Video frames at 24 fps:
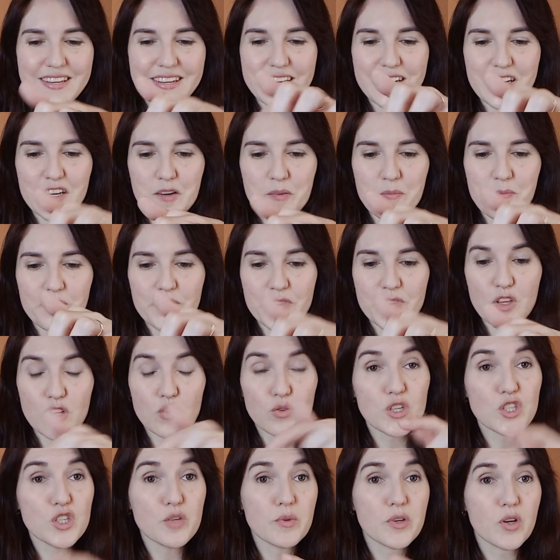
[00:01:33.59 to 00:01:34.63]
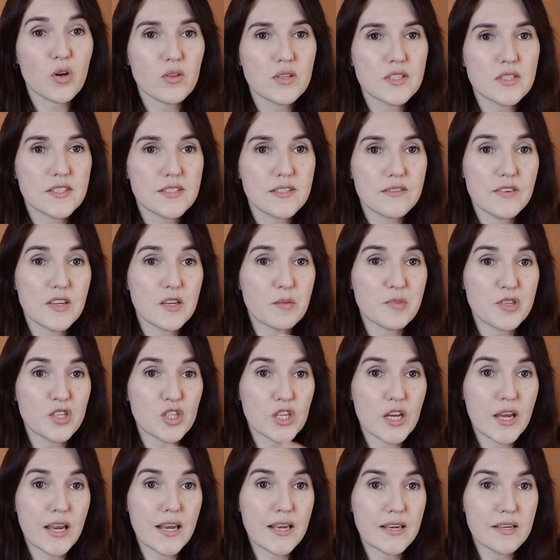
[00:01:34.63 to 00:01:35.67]
Um, in Russia, we call this
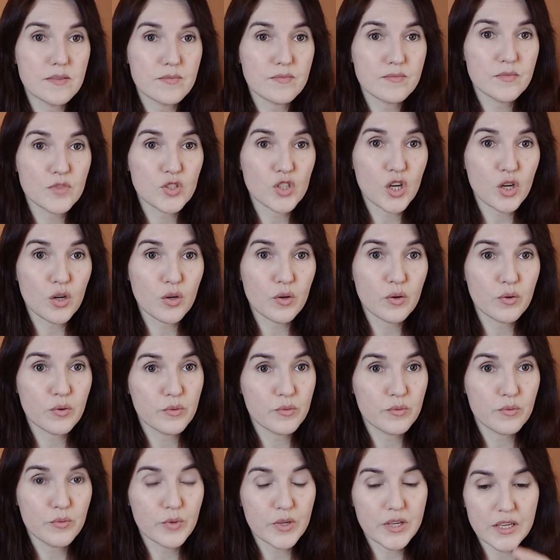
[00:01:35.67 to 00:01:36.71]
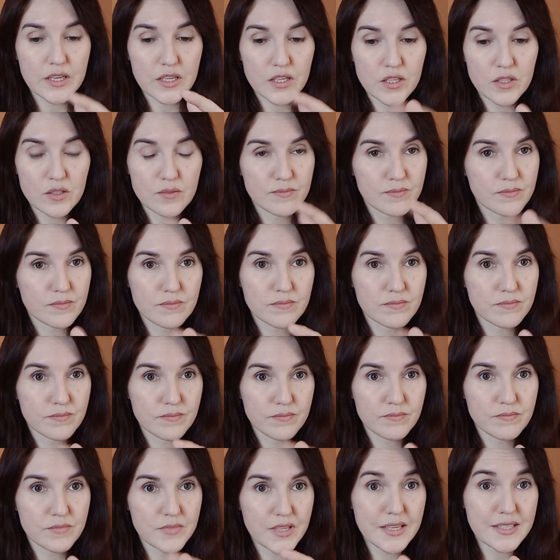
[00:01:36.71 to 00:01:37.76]
vermicelli. So we're gonna
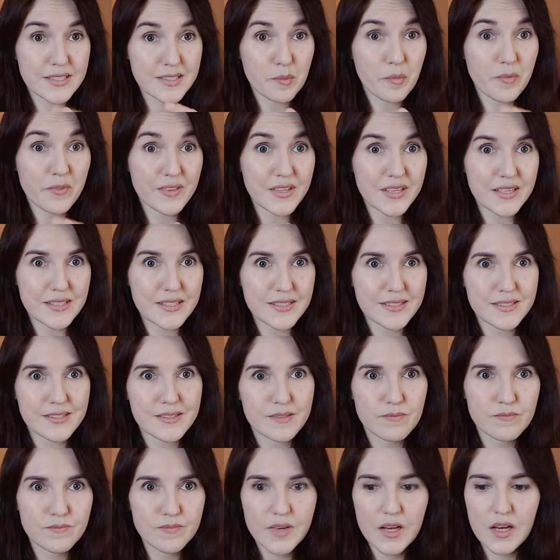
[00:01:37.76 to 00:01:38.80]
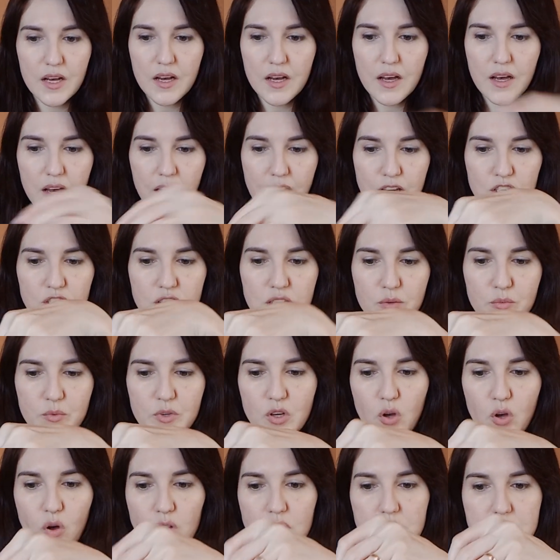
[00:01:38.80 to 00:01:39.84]
take some of this. Actually,
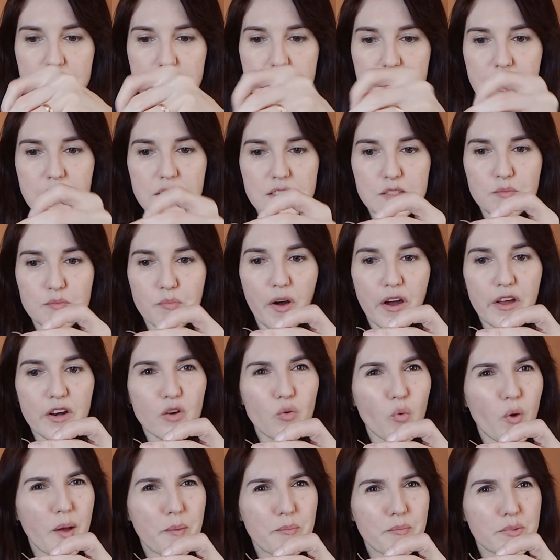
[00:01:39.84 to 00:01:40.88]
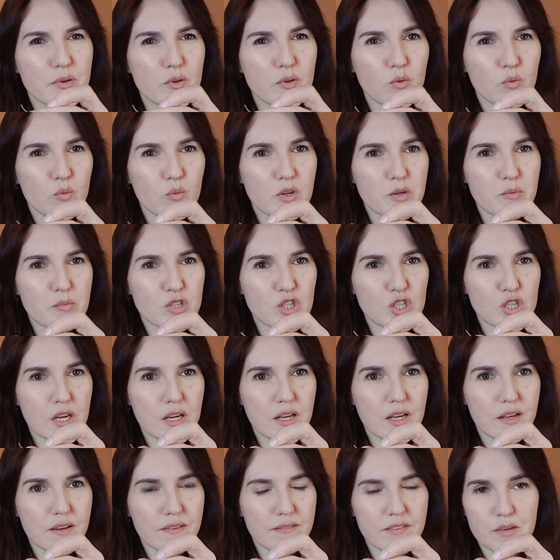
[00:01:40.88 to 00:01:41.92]
we call it like spider web
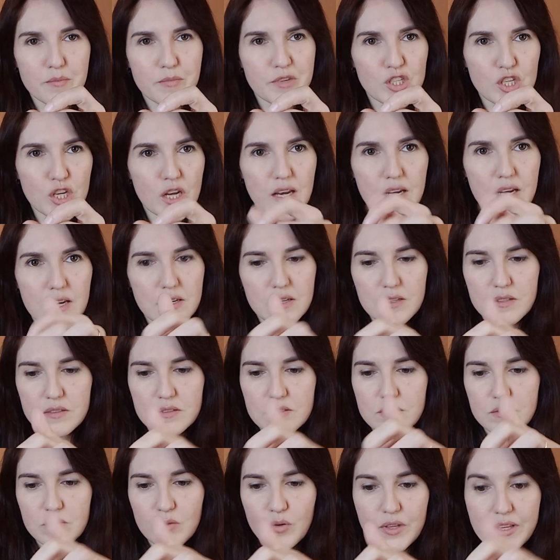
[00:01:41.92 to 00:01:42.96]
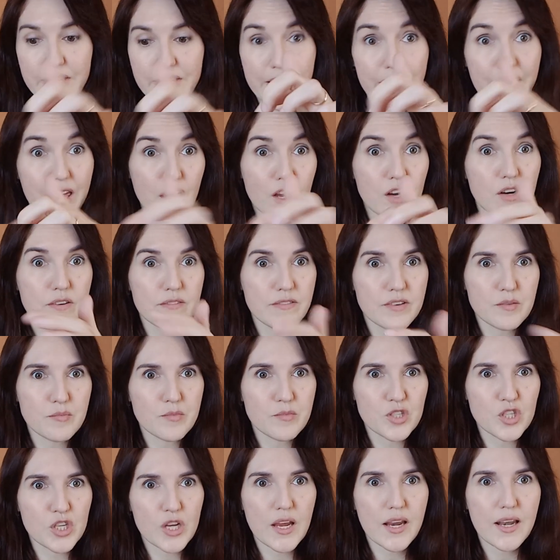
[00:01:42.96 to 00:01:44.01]
vermicelli, or like hair
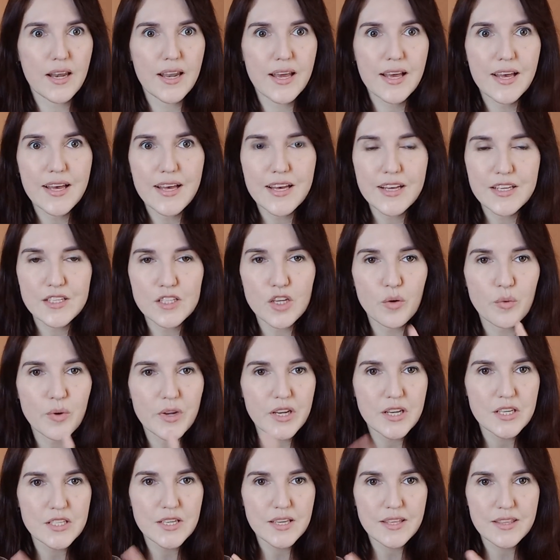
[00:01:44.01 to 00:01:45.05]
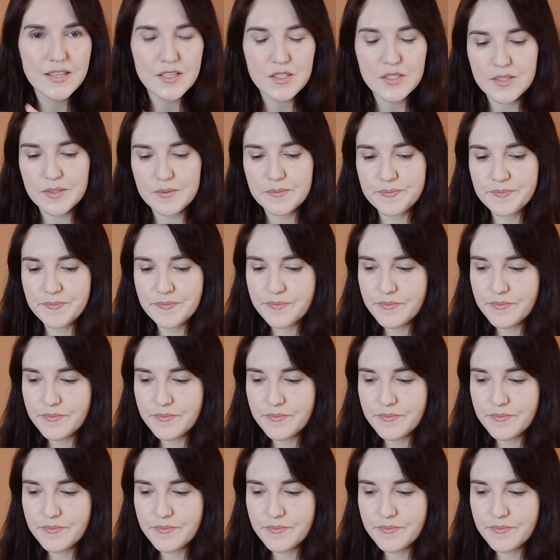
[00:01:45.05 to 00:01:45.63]
vermicelli. So we're gonna take this.